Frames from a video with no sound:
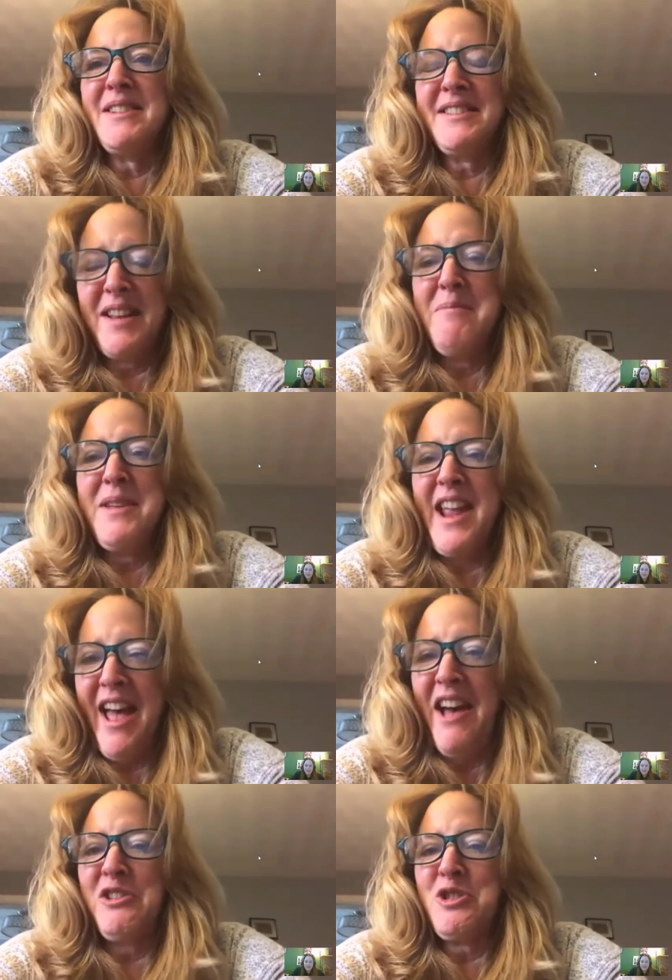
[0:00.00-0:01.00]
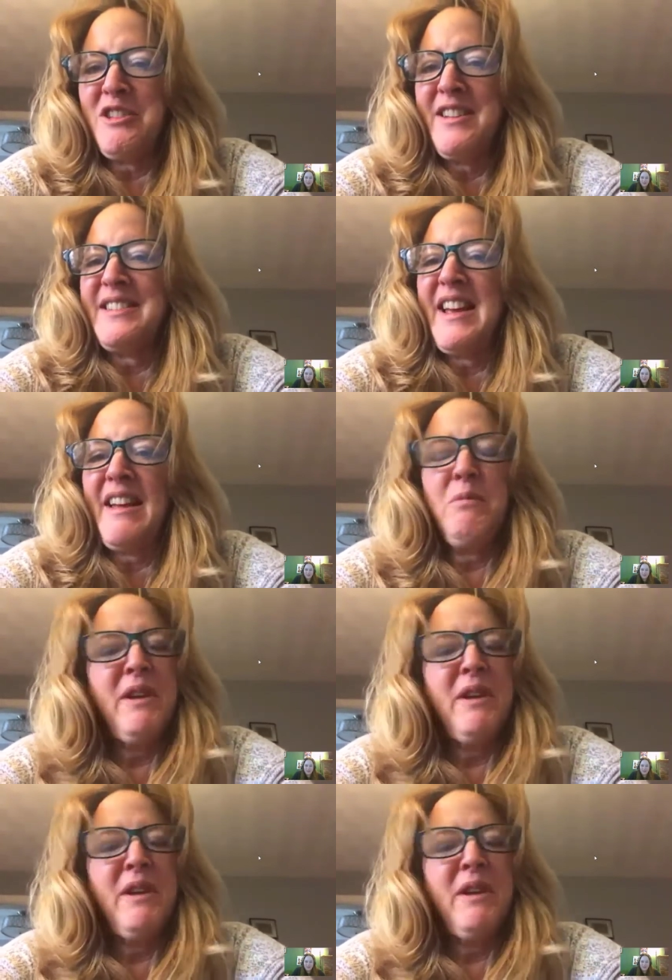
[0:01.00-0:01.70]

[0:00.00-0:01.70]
but somebody actually said,